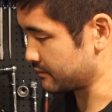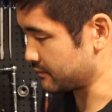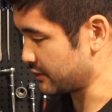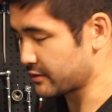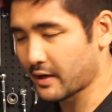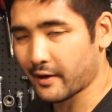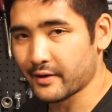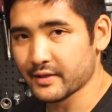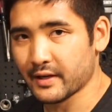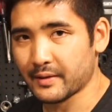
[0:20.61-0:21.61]
new
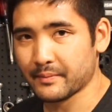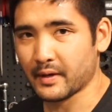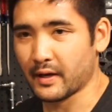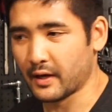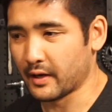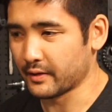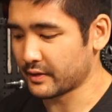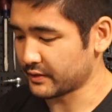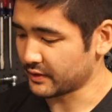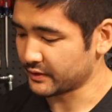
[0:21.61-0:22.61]
tire time. It
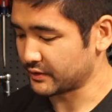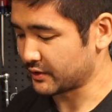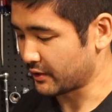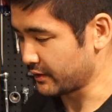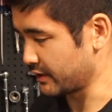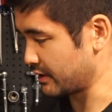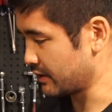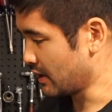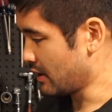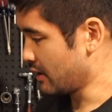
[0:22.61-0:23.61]
doesn't necessarily